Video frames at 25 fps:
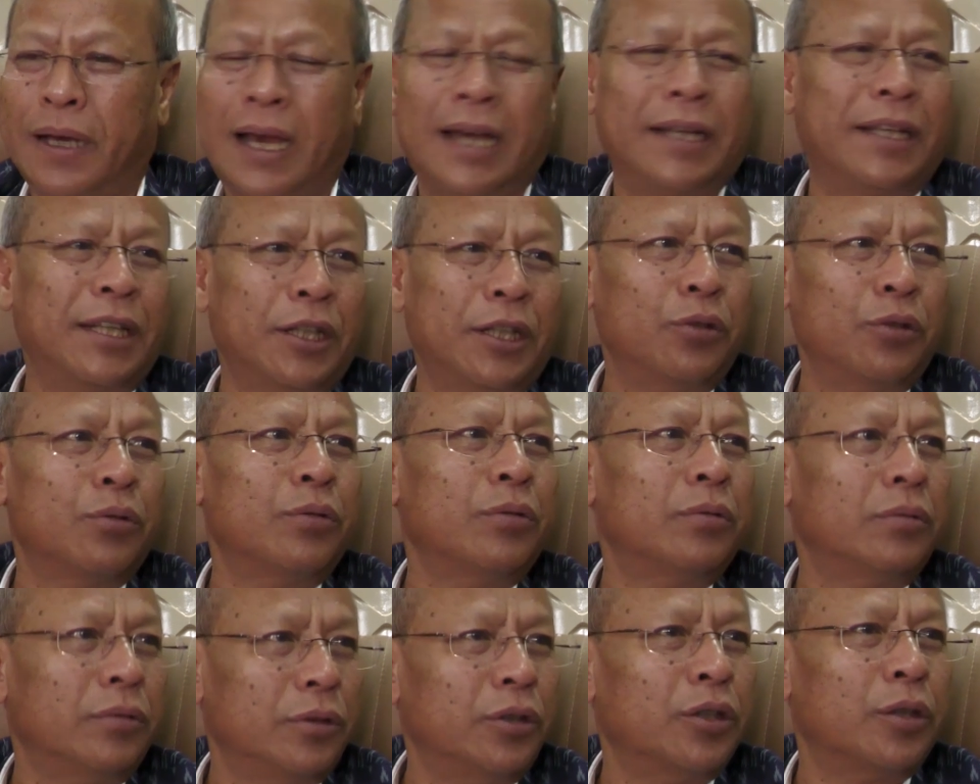I
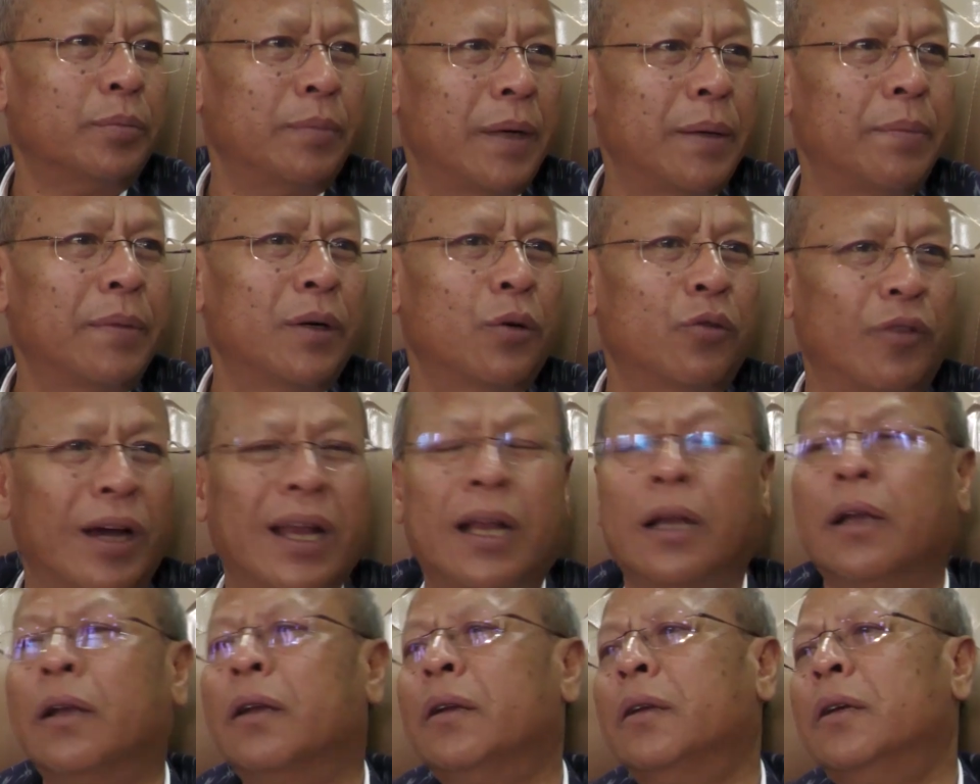you remember
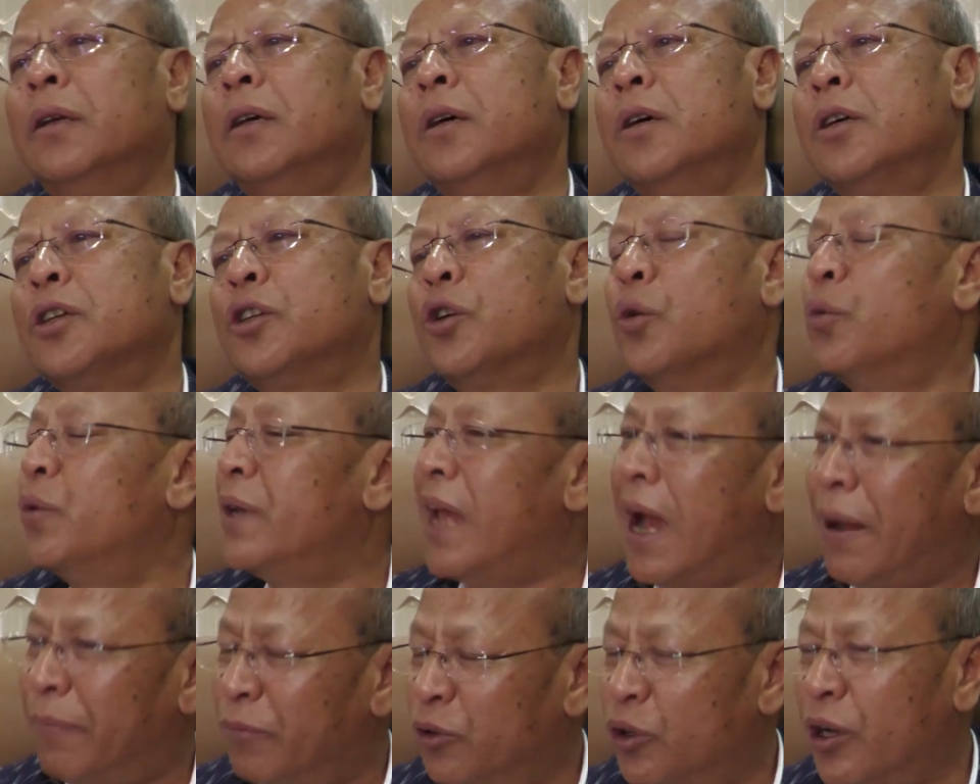well. So
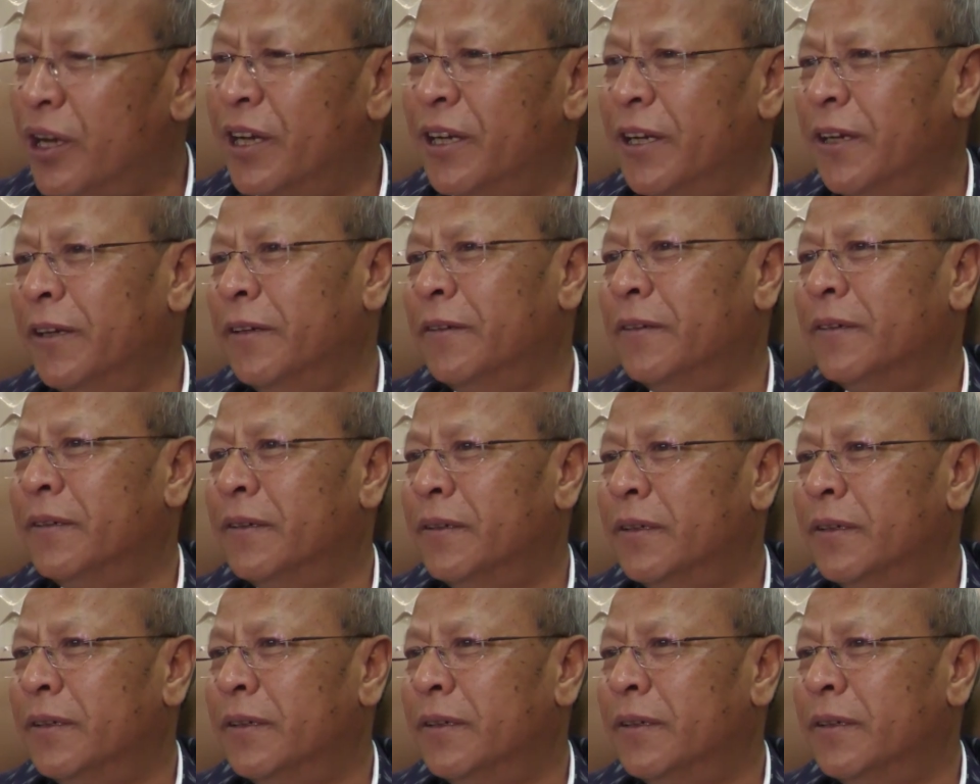we have done it.